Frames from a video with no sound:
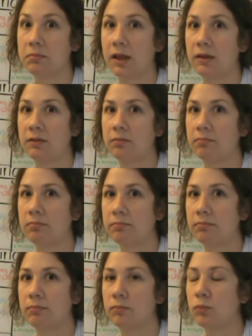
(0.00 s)
that's
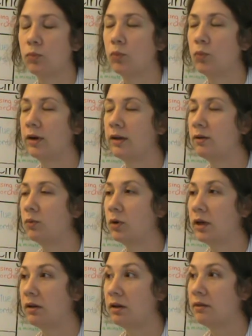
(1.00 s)
what
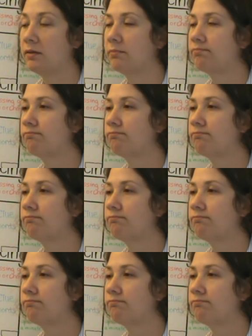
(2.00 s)
he does.